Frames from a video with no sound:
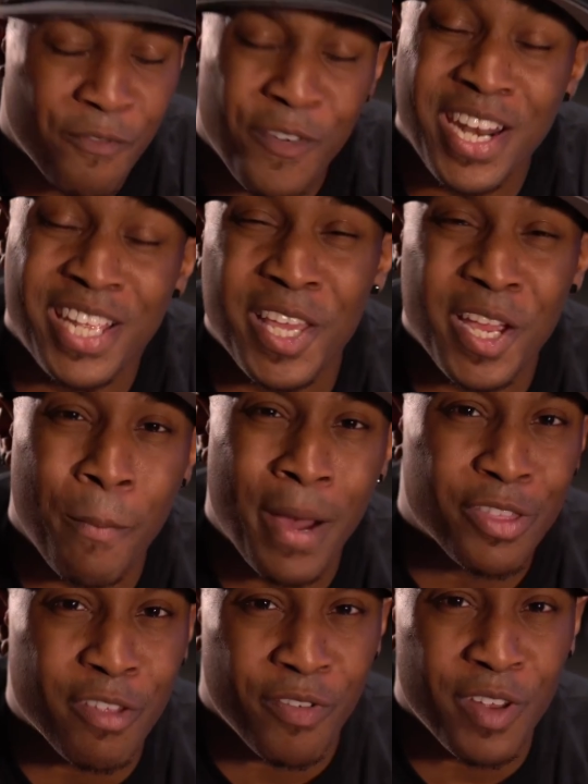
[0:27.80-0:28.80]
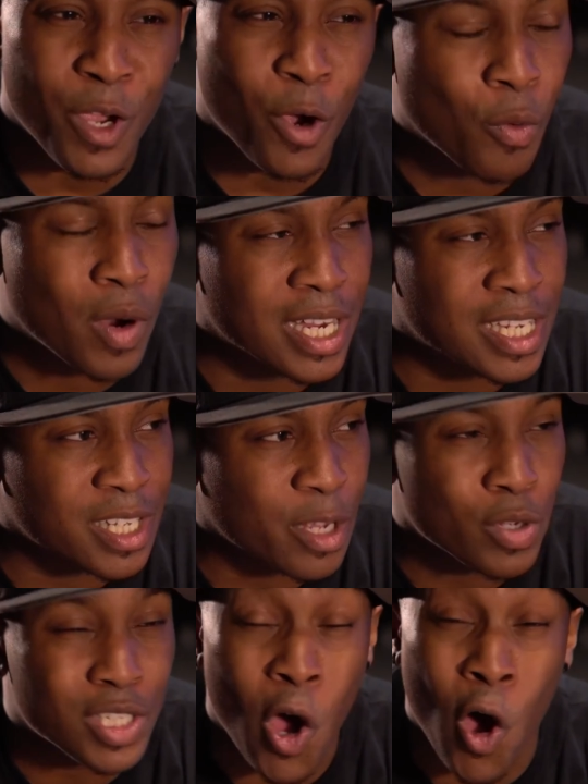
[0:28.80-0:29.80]
The funny thing about the video
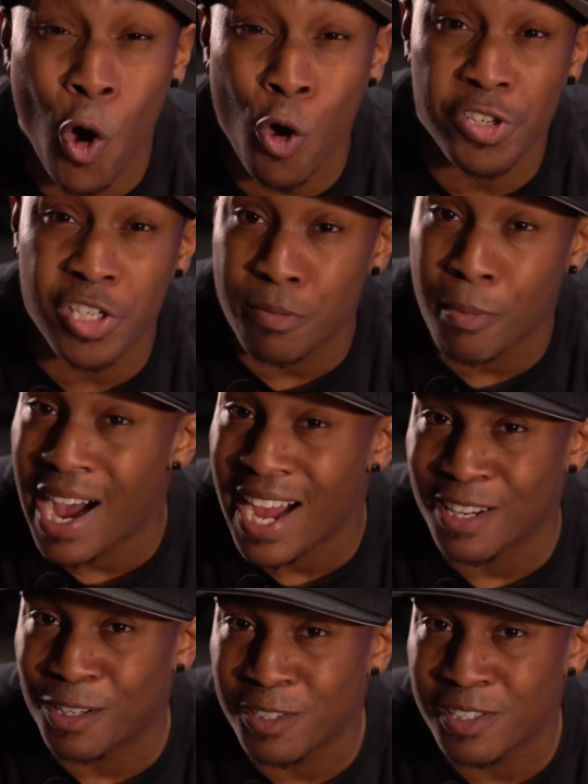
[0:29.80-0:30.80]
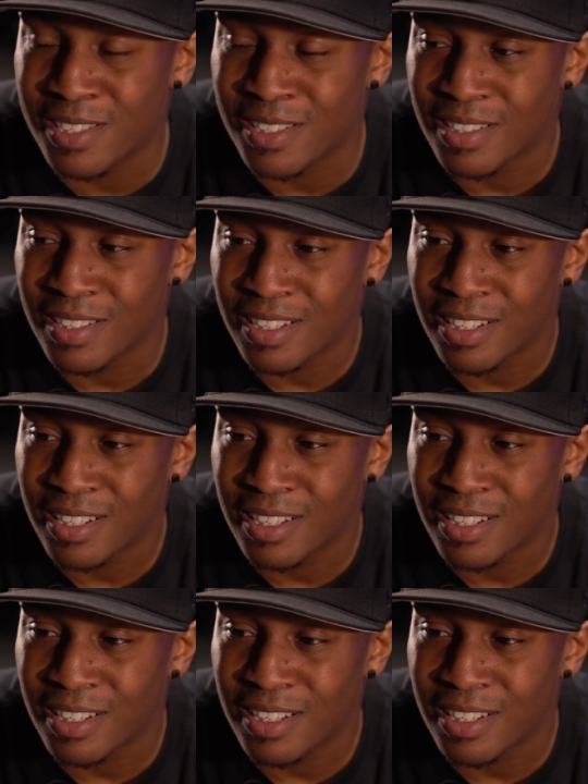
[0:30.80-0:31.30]
was it was all smiles